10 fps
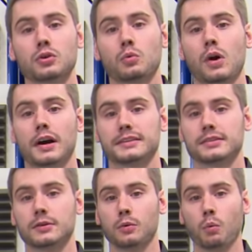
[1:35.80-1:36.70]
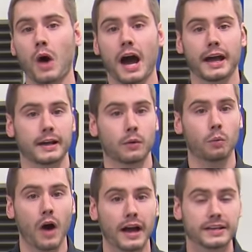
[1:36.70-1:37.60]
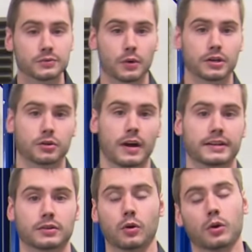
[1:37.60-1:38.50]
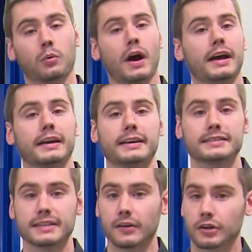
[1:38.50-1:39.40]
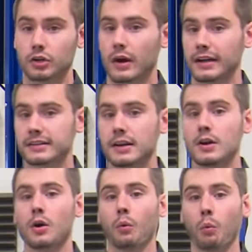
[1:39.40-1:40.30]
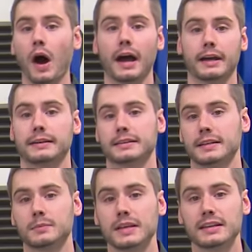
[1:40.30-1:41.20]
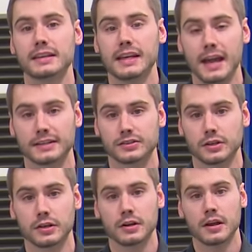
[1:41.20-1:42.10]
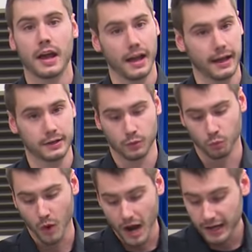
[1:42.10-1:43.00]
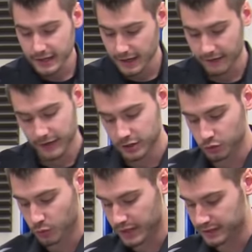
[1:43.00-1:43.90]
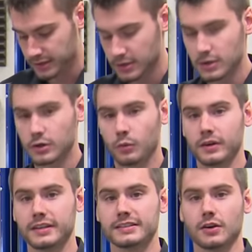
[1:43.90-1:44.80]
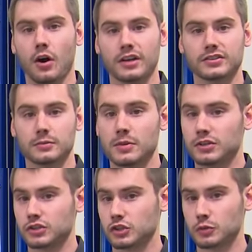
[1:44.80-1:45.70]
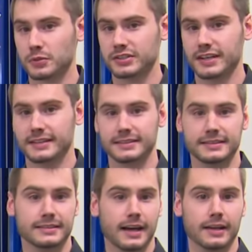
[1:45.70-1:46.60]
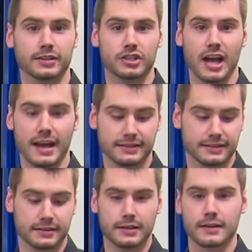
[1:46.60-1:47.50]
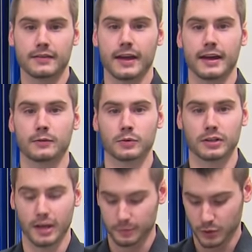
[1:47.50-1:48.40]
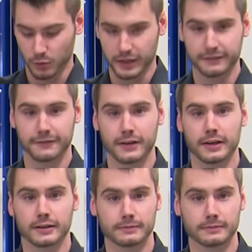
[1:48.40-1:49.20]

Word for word: want why. Why is one correct or why is the other correct? Why? Give me the answer and why, and then you win one of these awesome, super sexy, stylish hats that will help your wife uh,